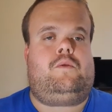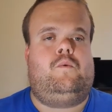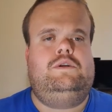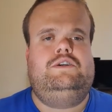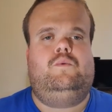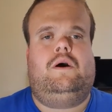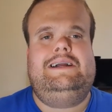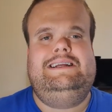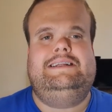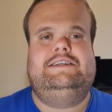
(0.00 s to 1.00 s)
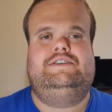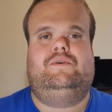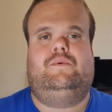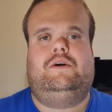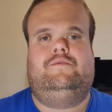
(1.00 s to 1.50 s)
which is why he did so
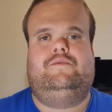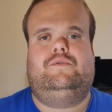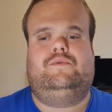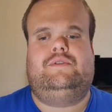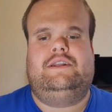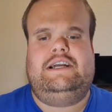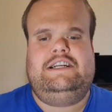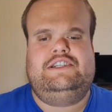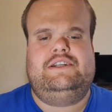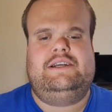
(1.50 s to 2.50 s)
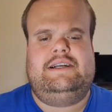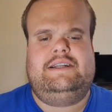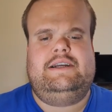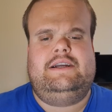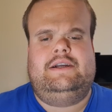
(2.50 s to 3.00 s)
well for the nation. And
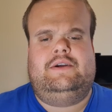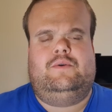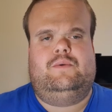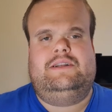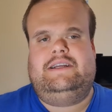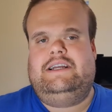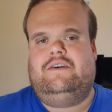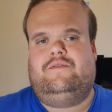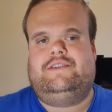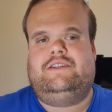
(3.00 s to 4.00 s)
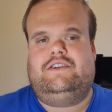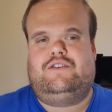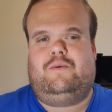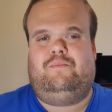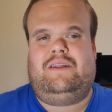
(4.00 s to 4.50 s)
when he obviously
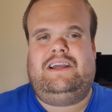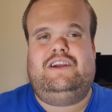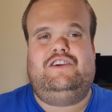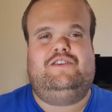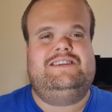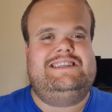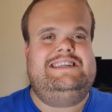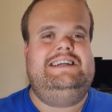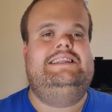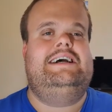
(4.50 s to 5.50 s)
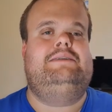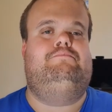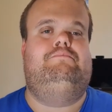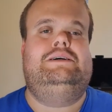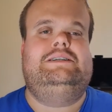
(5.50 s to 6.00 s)
stopped playing, you could see that
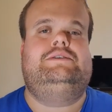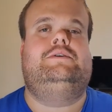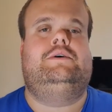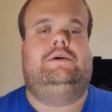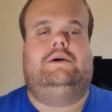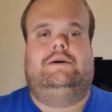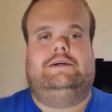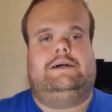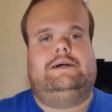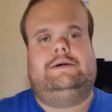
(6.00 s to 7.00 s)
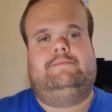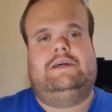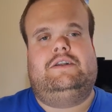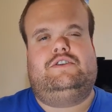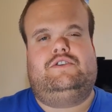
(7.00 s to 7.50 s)
miss
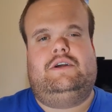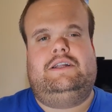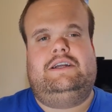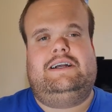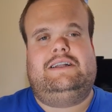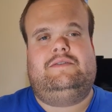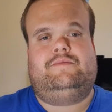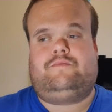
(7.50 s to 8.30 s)
that Australia had